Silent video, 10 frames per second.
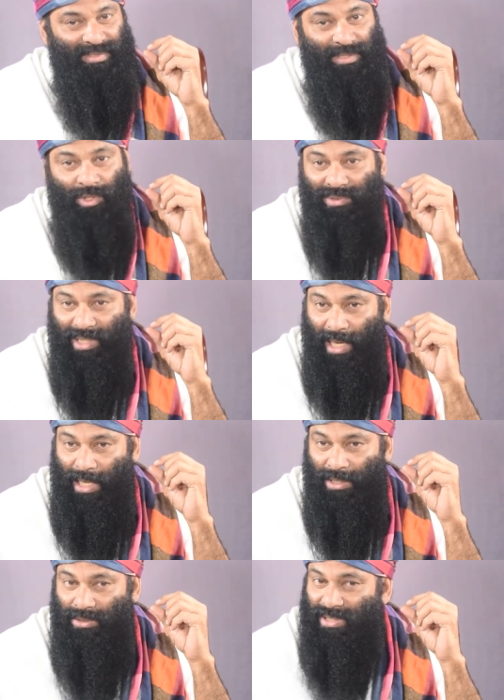in South
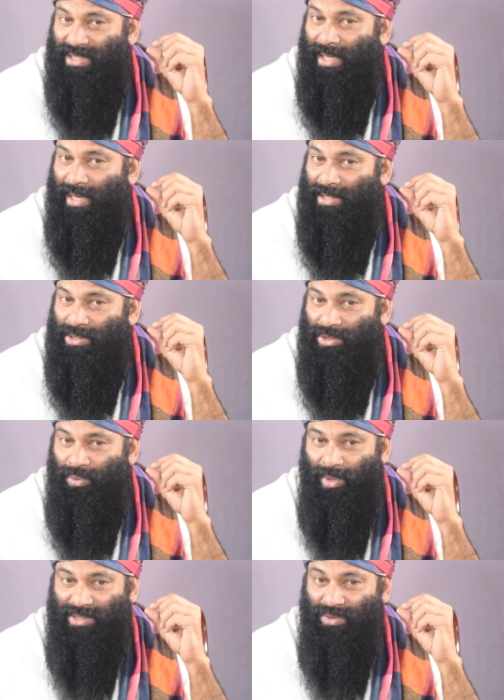Carolina in
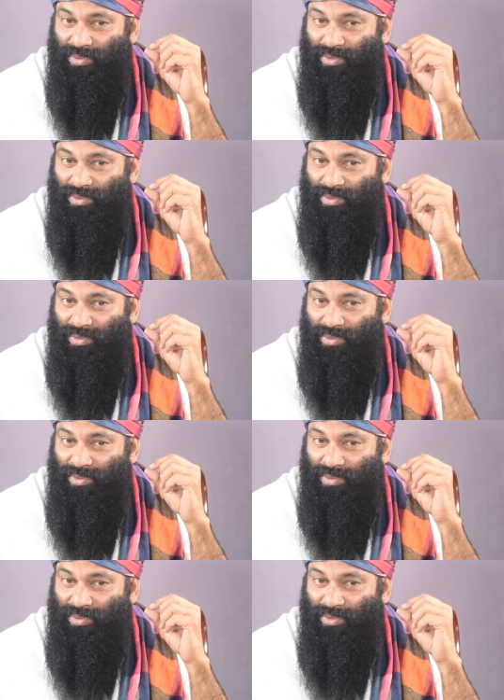USA,